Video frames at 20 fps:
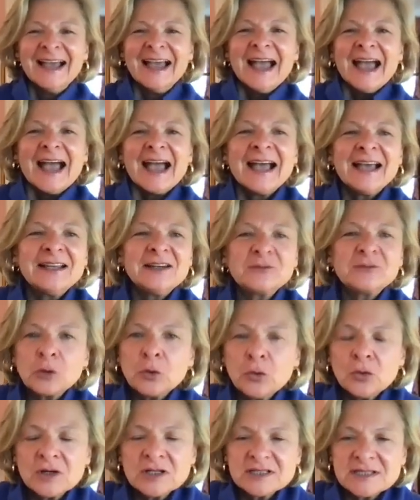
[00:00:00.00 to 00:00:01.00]
And of
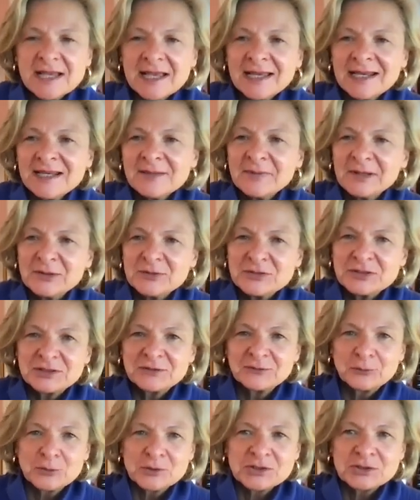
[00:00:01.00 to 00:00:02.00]
course, anybody who's
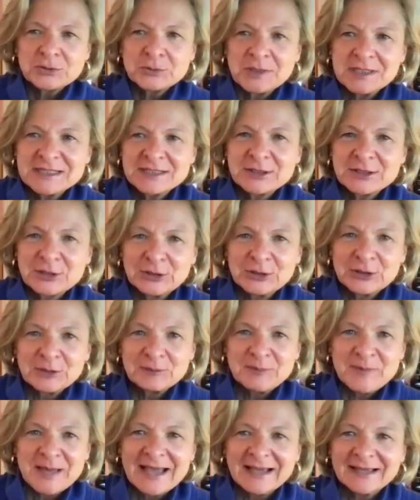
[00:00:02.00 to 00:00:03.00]
divorced twice is going to
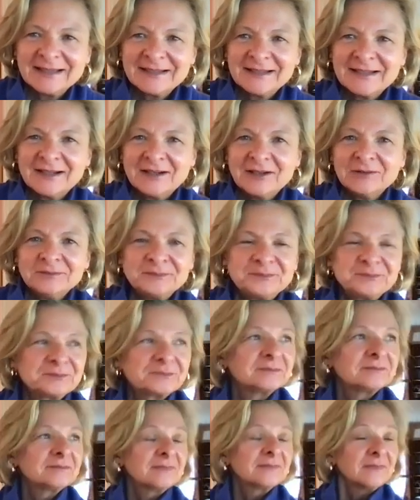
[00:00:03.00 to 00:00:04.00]
look back and go,
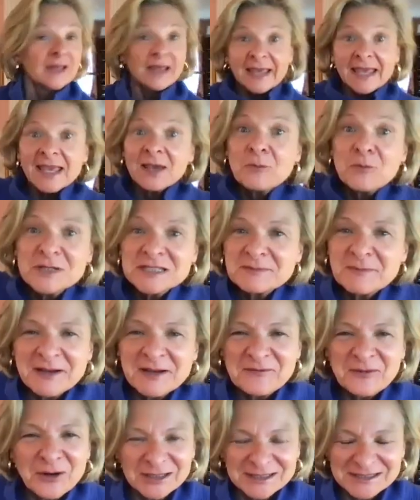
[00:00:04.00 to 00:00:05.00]
it wasn't my
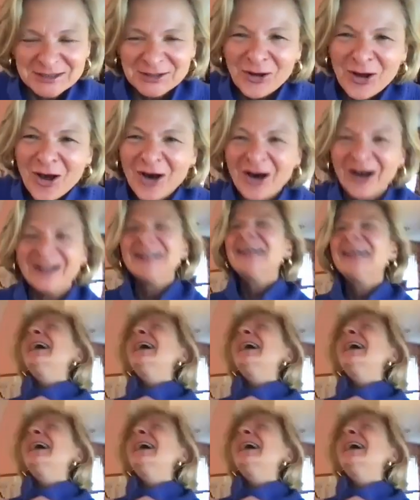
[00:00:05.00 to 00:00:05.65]
fault at all.